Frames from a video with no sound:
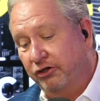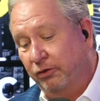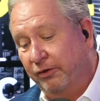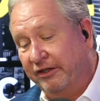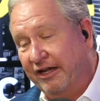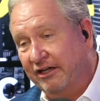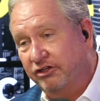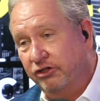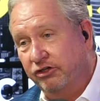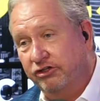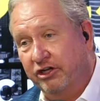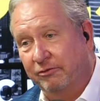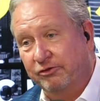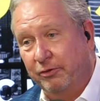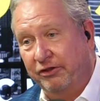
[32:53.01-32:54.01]
and your
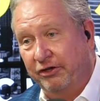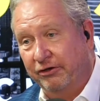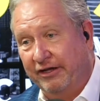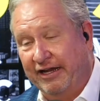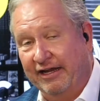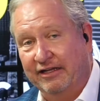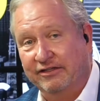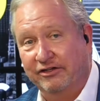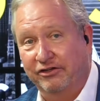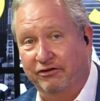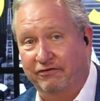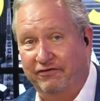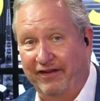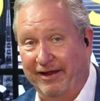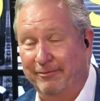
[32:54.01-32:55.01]
relationships with your kids
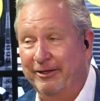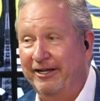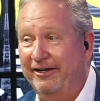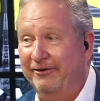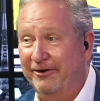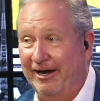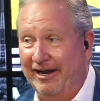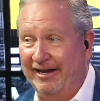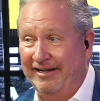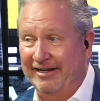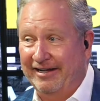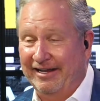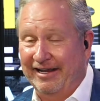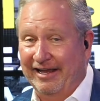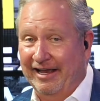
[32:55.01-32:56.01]
and your family,
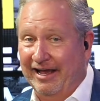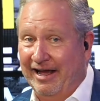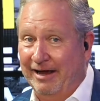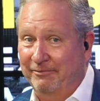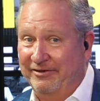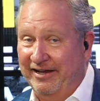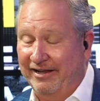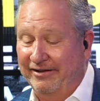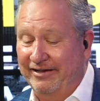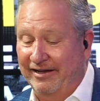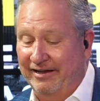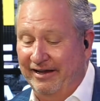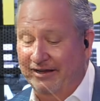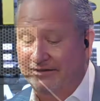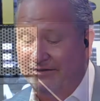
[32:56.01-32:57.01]
right? I'm yeah.
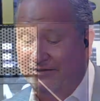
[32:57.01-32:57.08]
telling you,